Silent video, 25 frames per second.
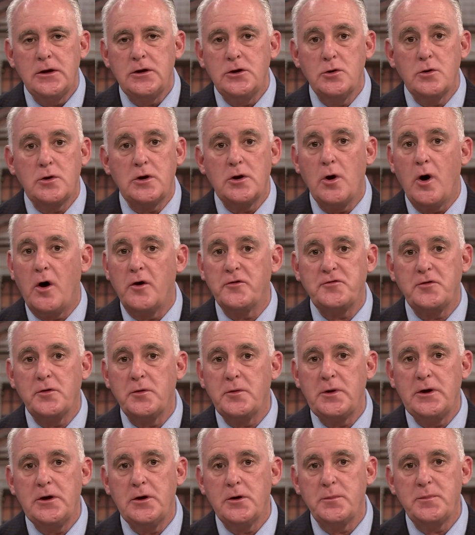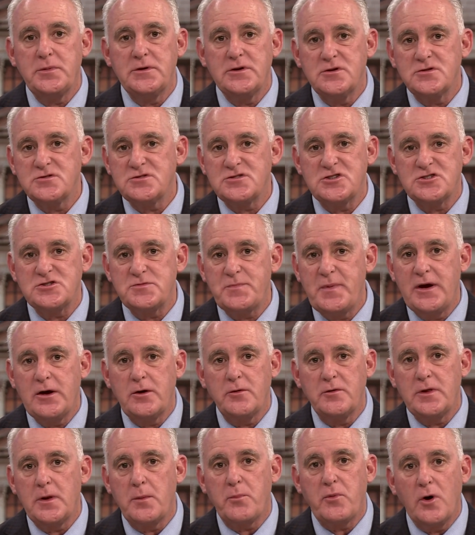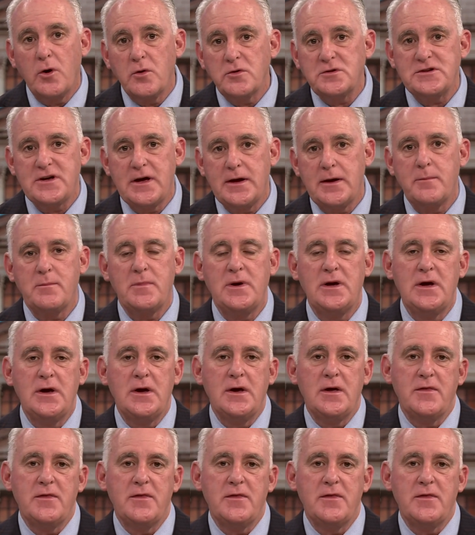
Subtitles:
You can also hear bills, the Speaker and the Pro Tem,